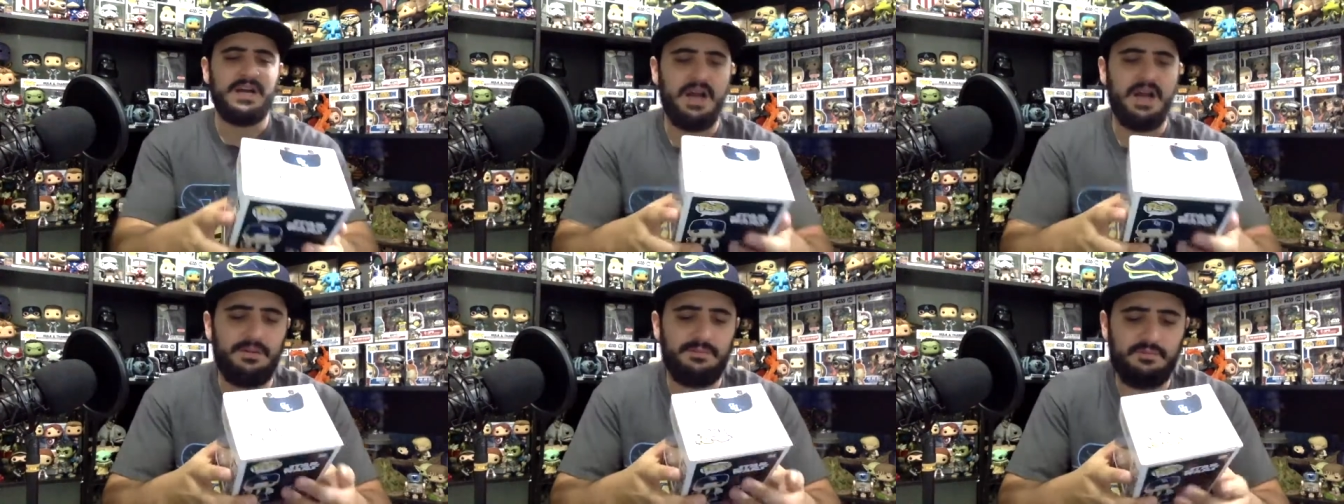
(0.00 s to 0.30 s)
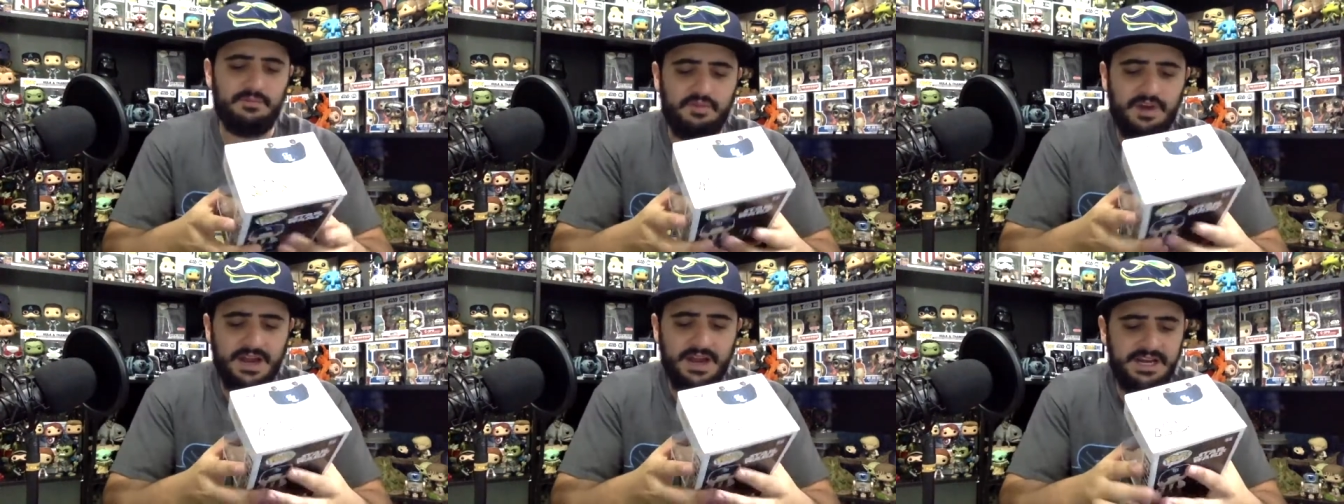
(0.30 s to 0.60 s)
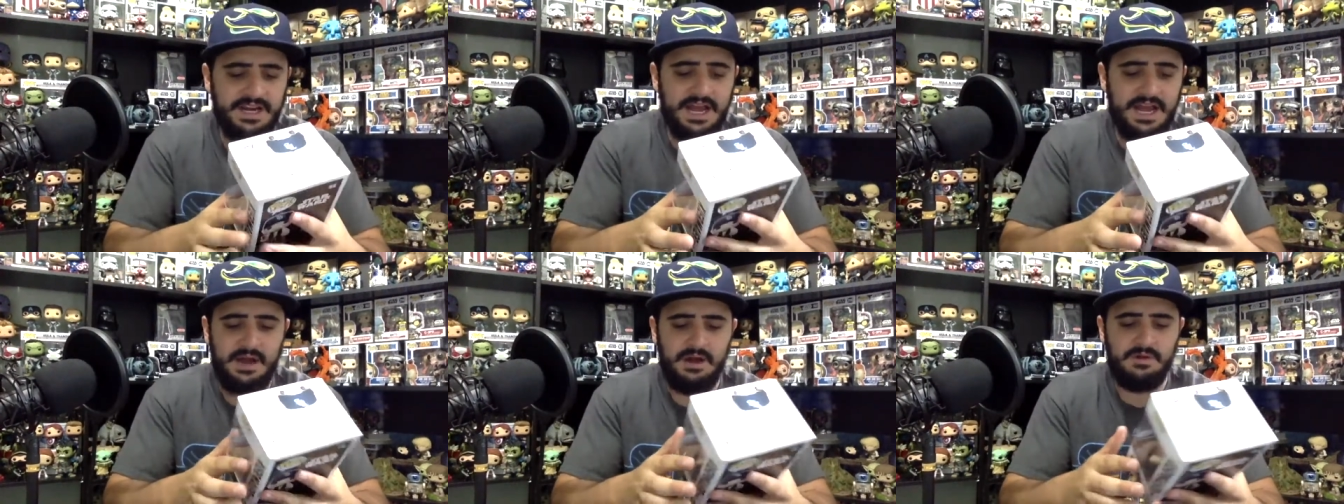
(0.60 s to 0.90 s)
Um,
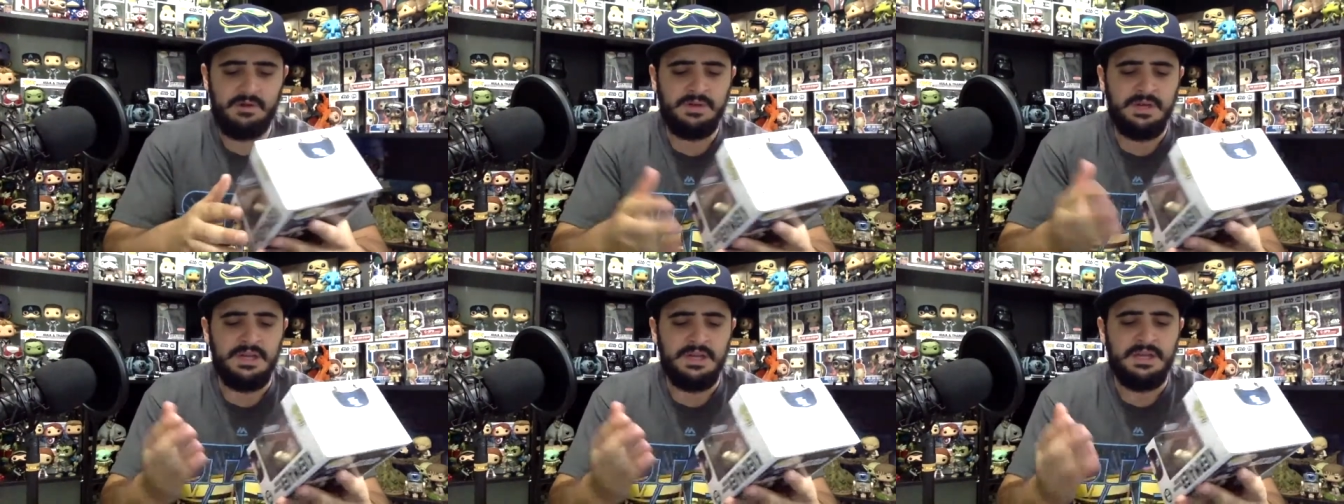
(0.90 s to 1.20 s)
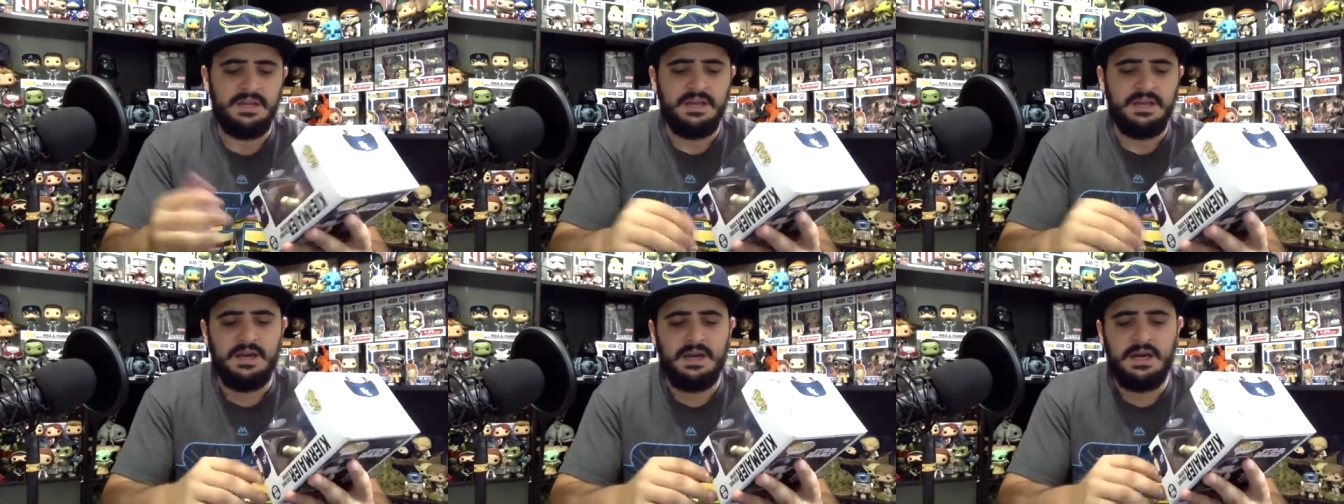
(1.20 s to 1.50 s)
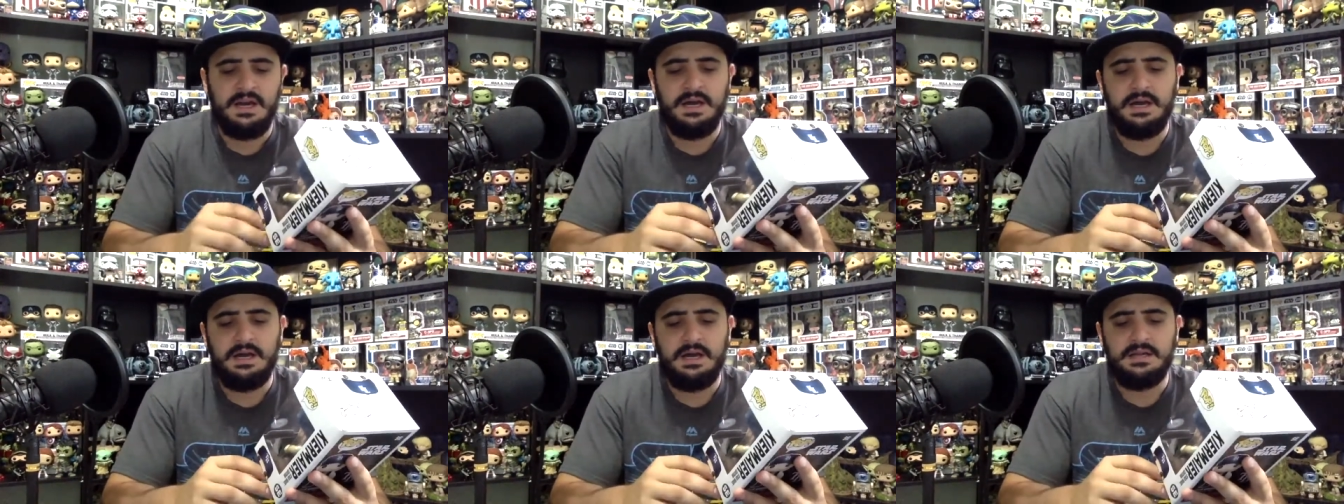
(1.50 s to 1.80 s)
right now,
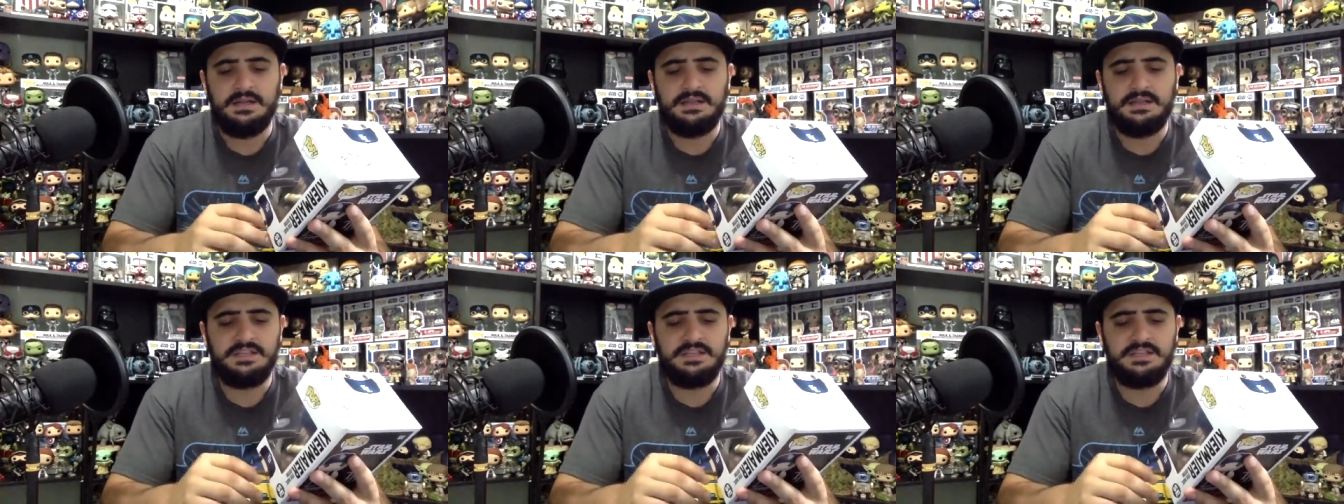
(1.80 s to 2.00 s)
uh,